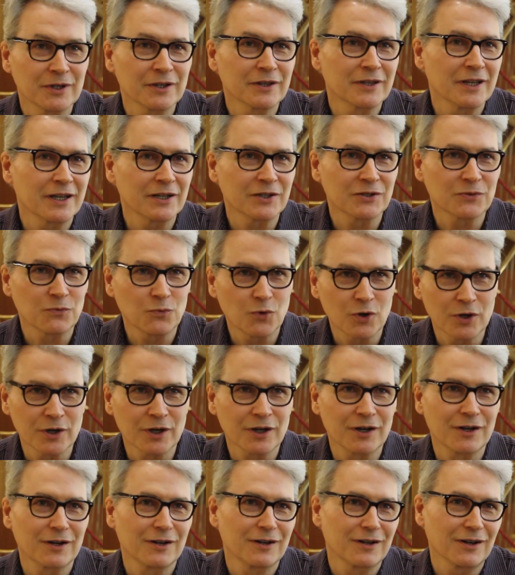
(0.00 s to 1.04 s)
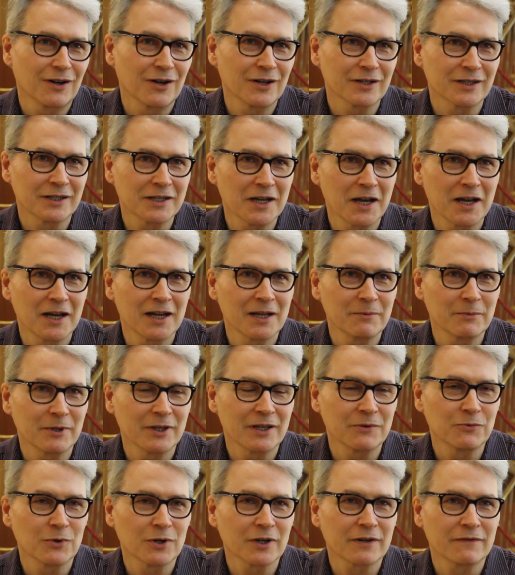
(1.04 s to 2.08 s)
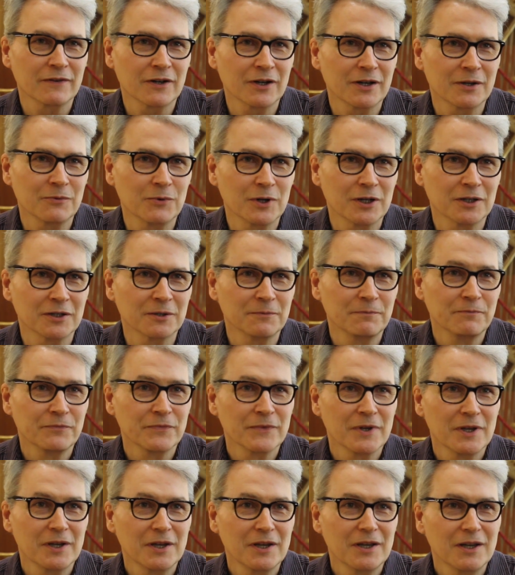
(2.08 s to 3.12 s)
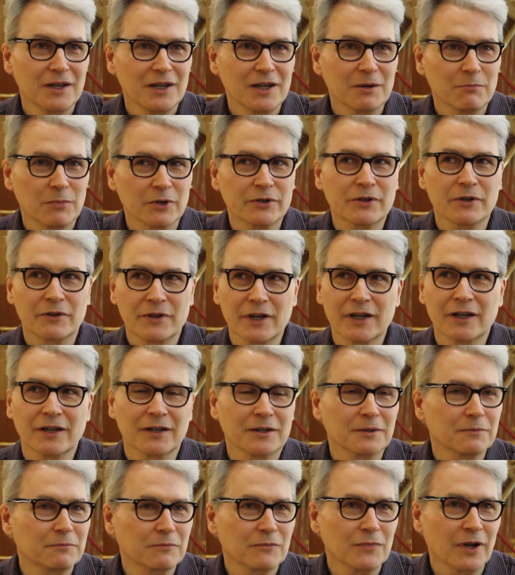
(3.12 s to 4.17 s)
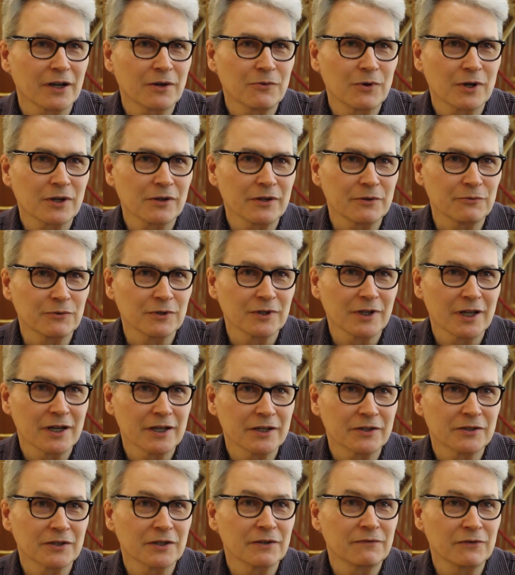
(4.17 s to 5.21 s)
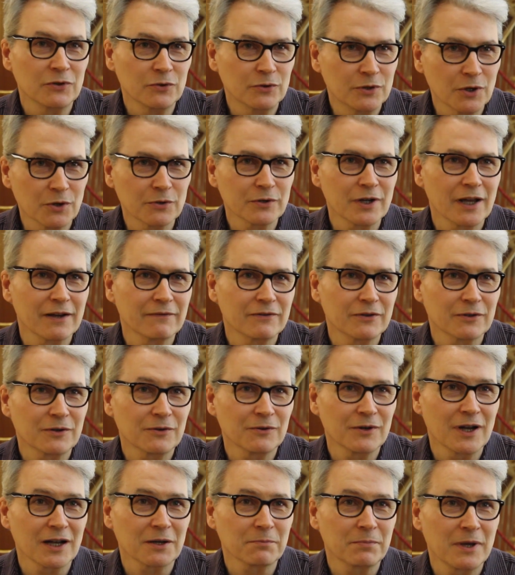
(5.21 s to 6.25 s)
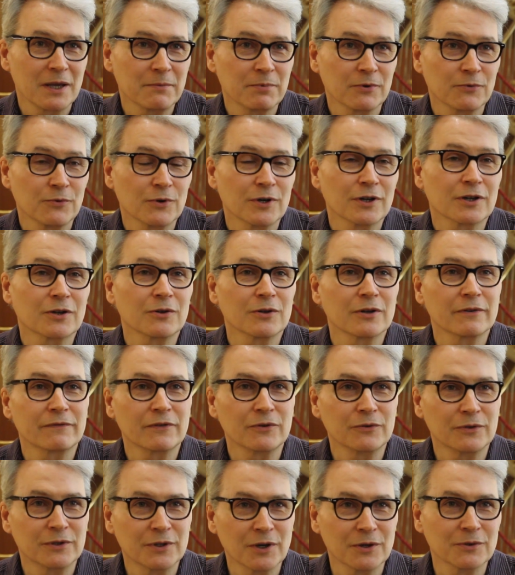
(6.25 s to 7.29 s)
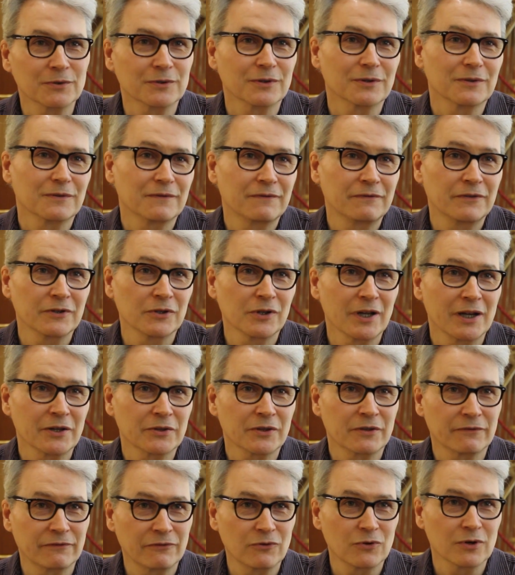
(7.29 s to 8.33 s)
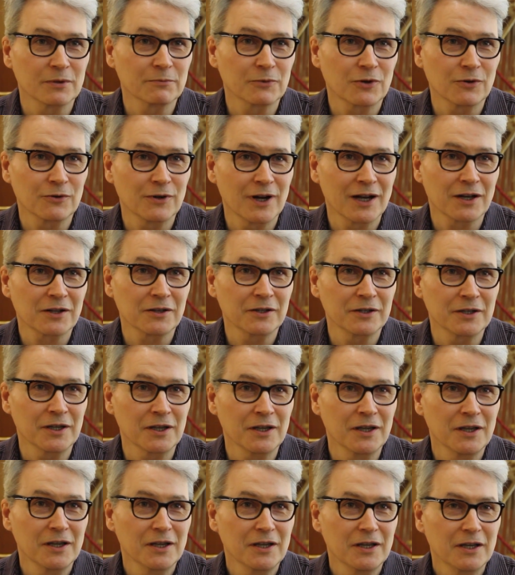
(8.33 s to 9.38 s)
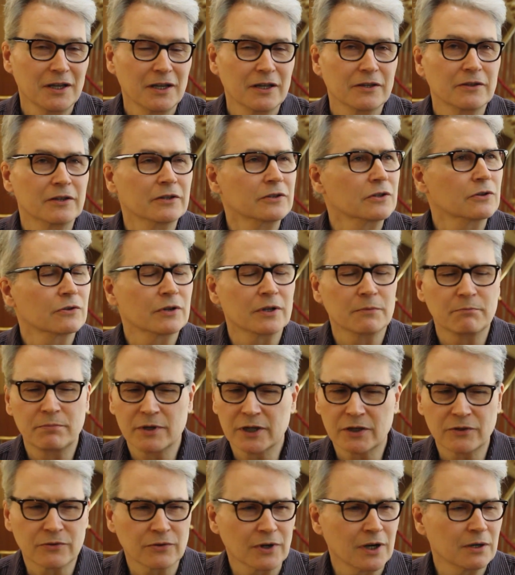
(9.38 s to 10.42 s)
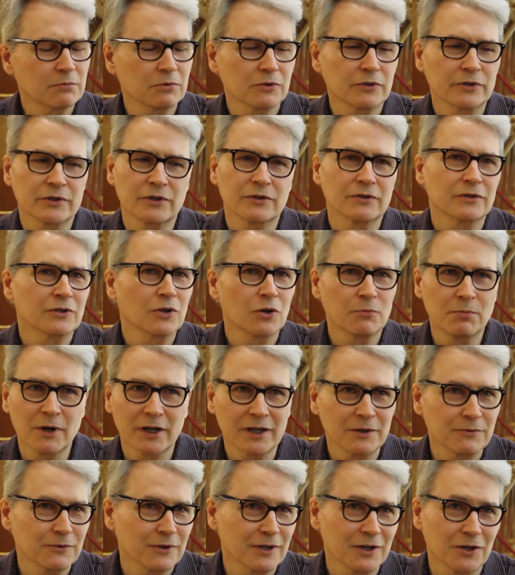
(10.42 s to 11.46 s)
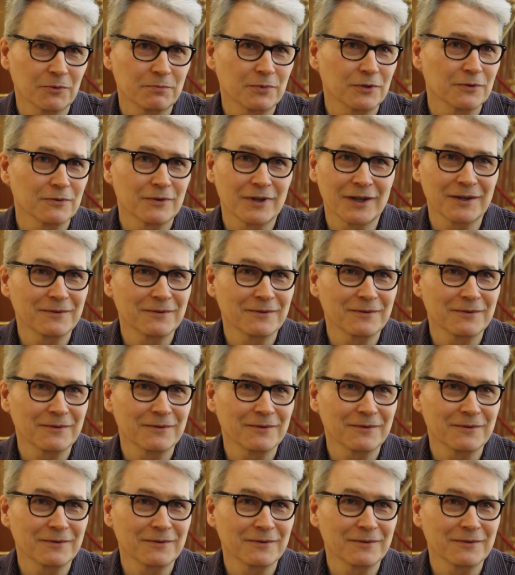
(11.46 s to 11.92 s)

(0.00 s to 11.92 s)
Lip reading: and things work on time, and they work very well. But the thing I quickly realized, if you don't have the correct paperwork, or if you don't fill out the form correctly, then you're in big trouble, and nobody will help you.